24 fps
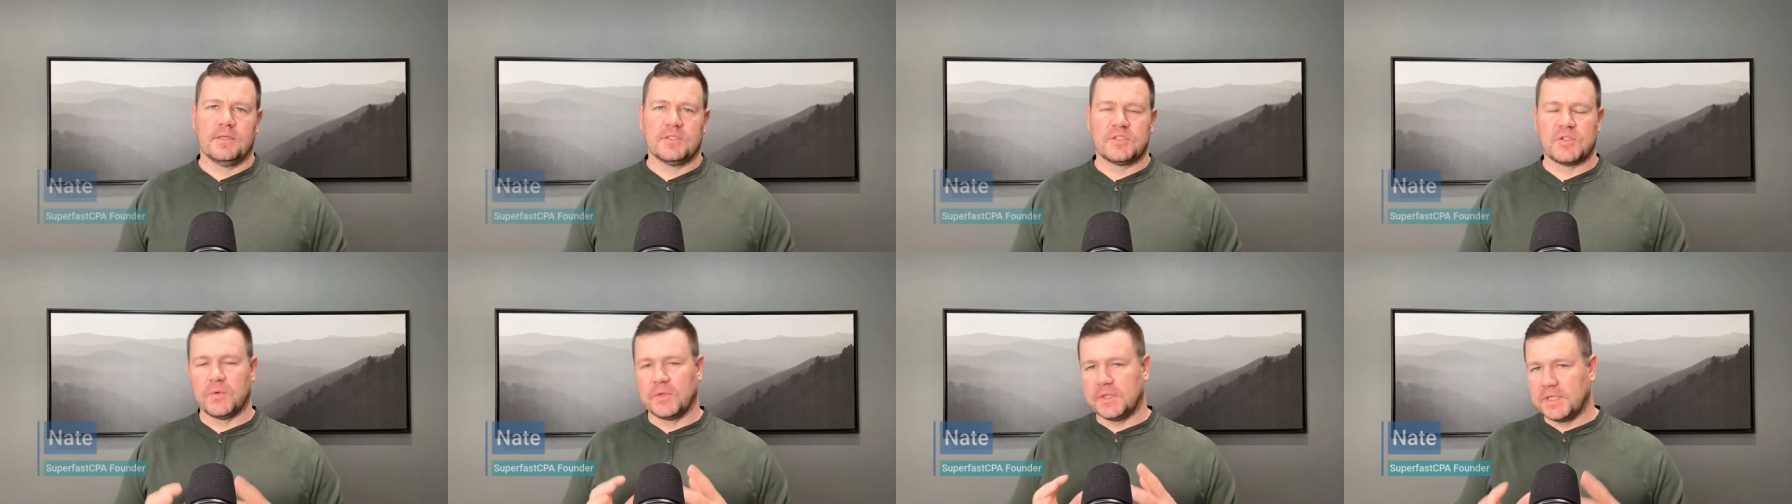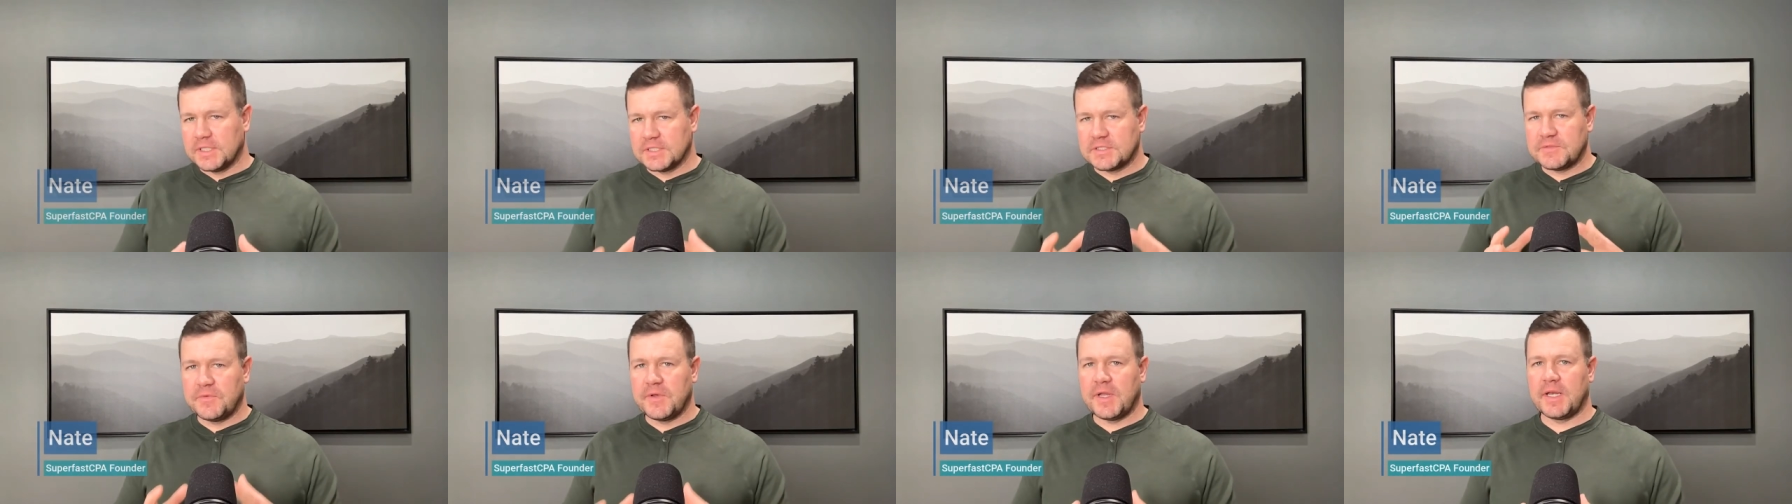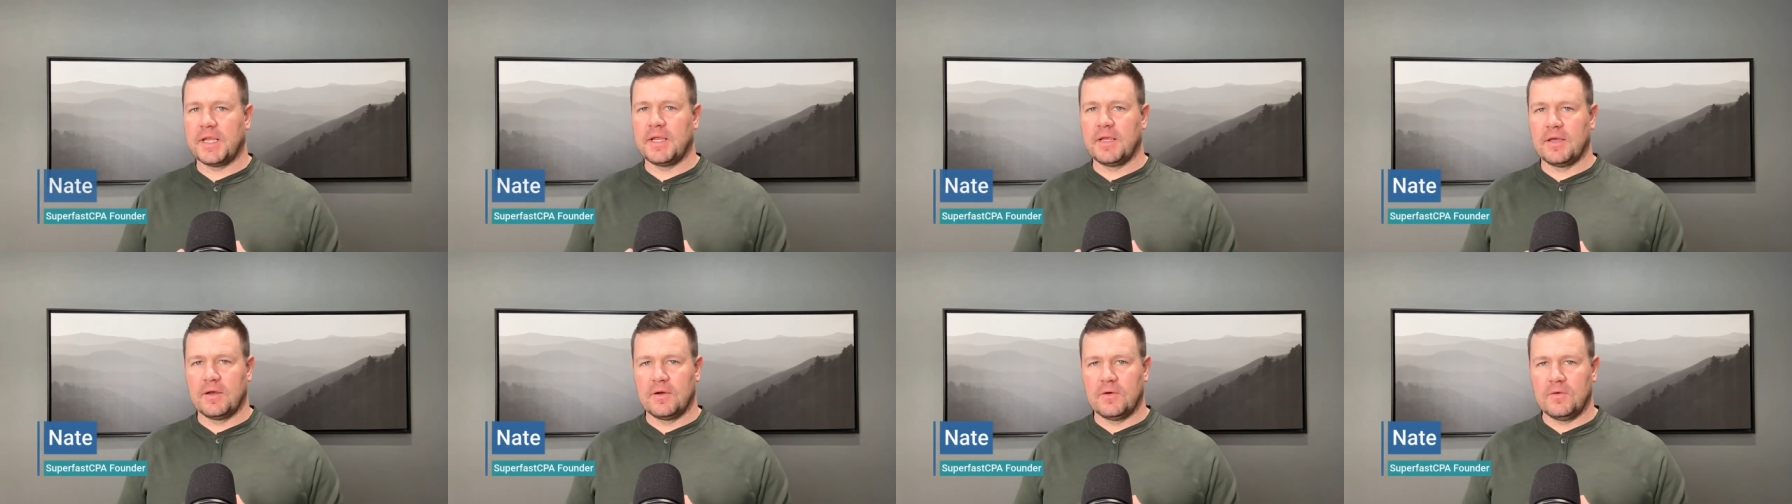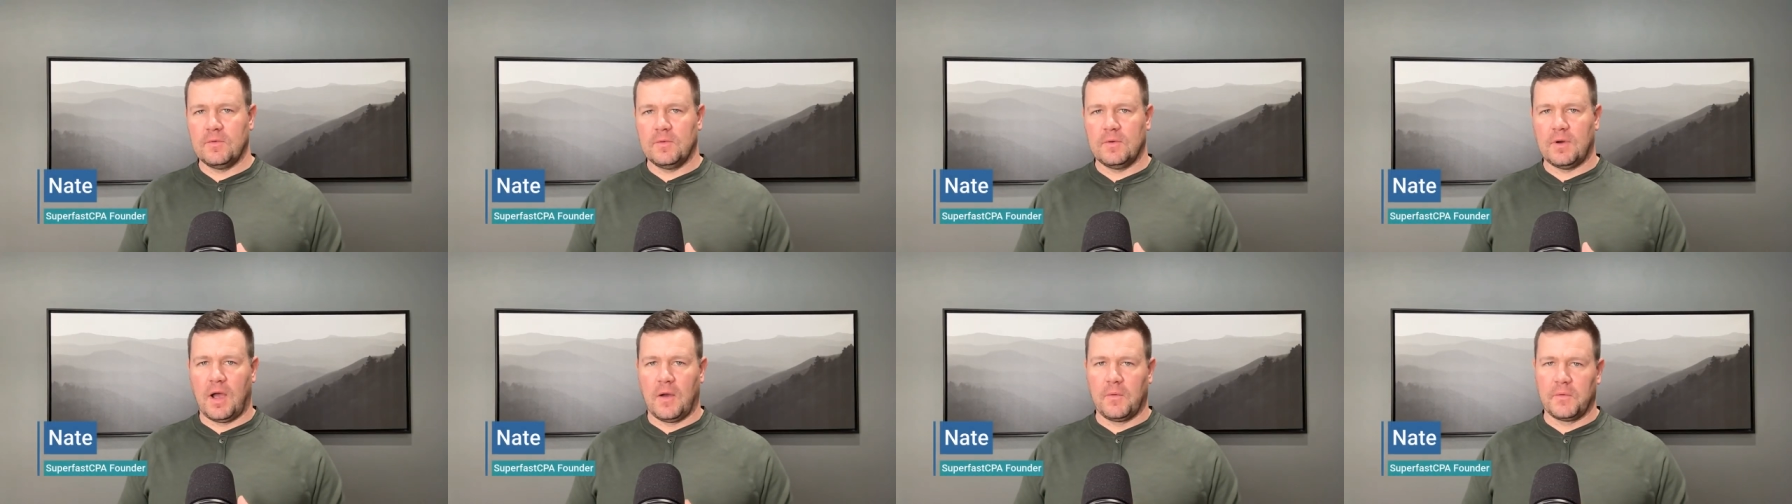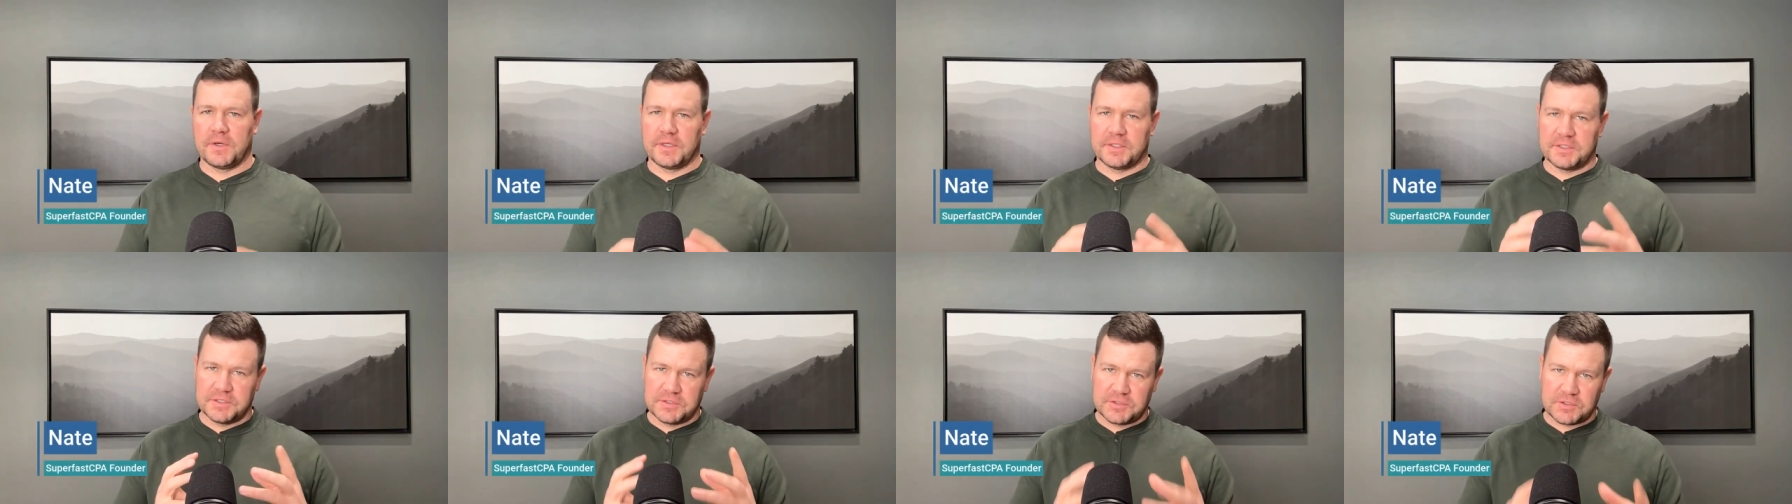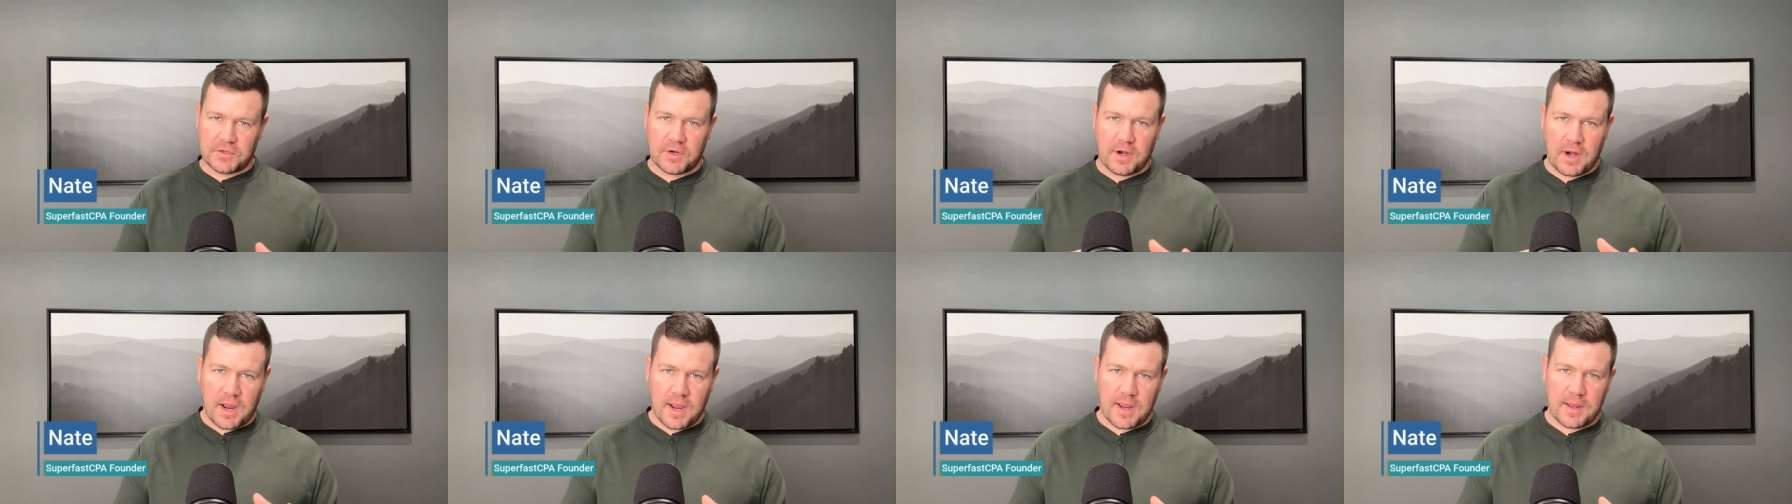So, in this video, I want to
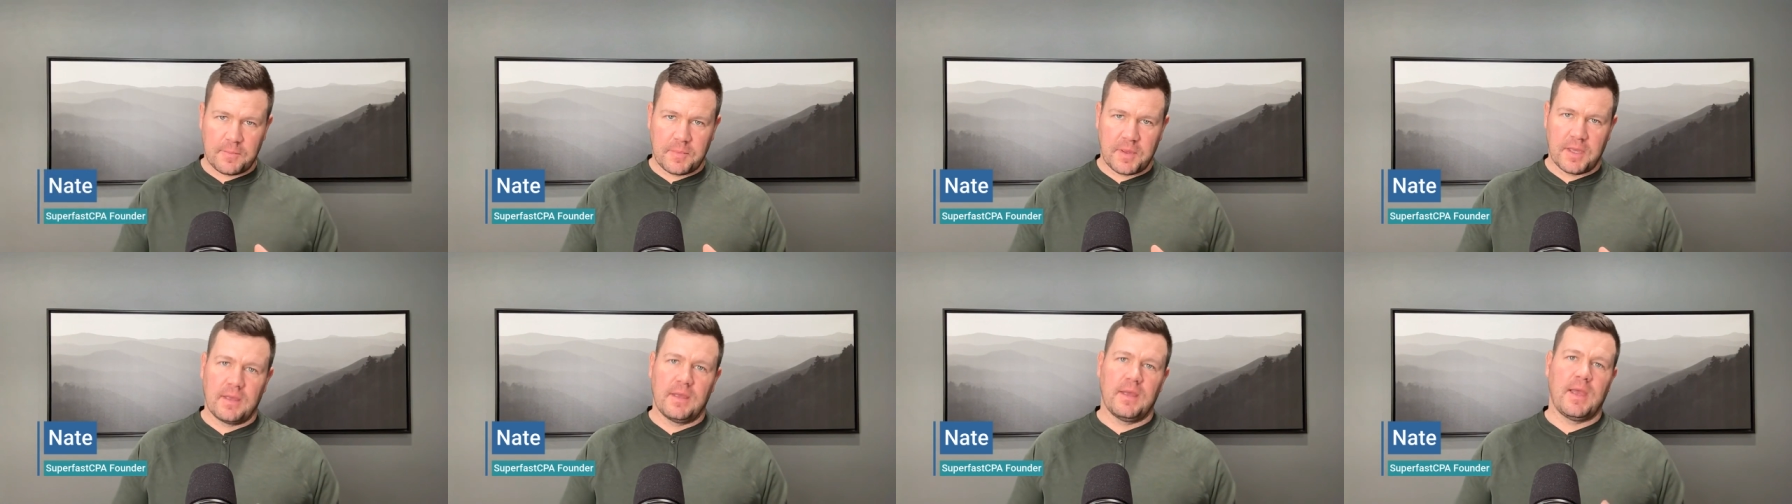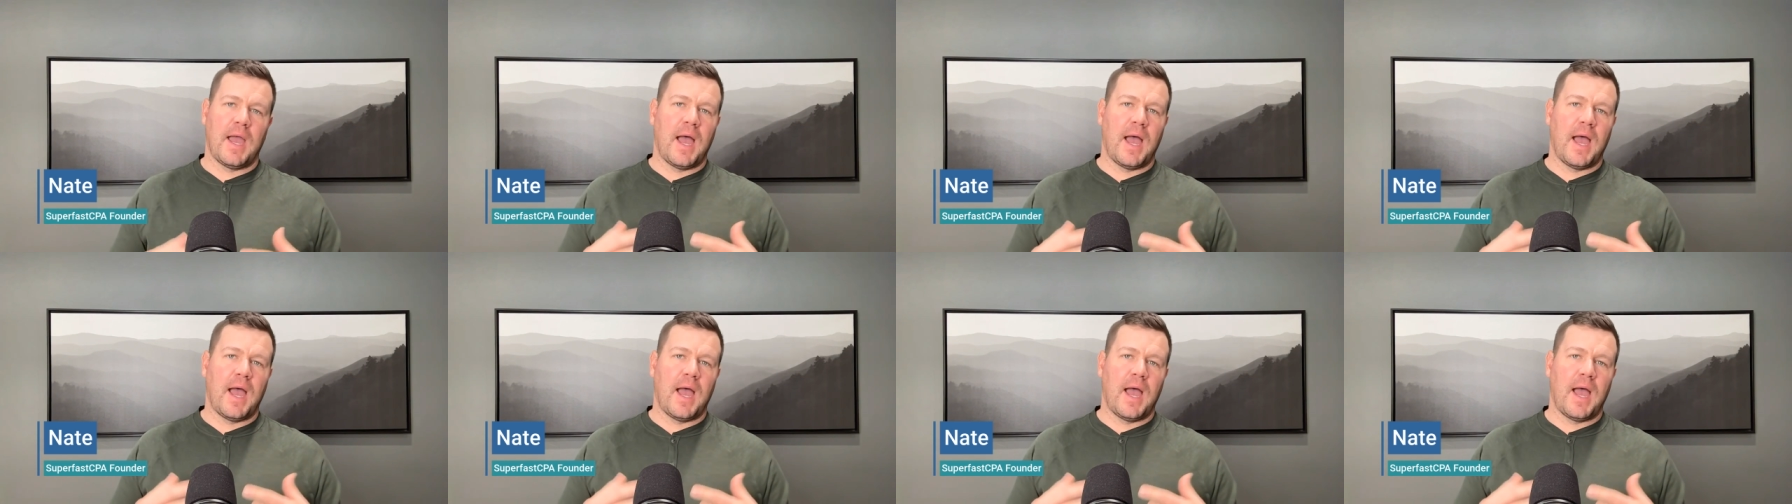describe